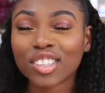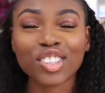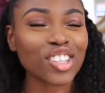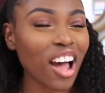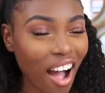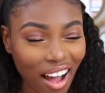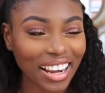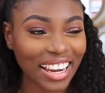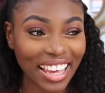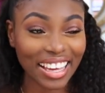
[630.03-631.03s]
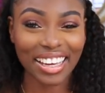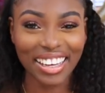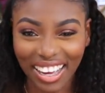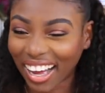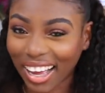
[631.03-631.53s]
Darling.
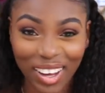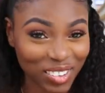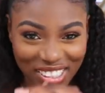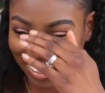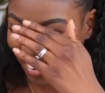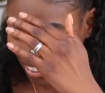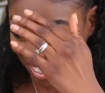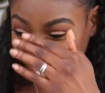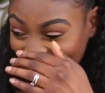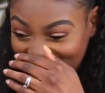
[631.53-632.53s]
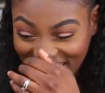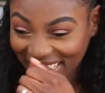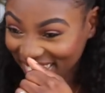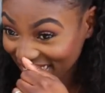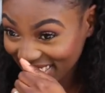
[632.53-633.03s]
I hope she never sees
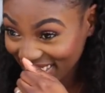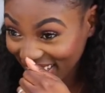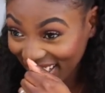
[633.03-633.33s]
this.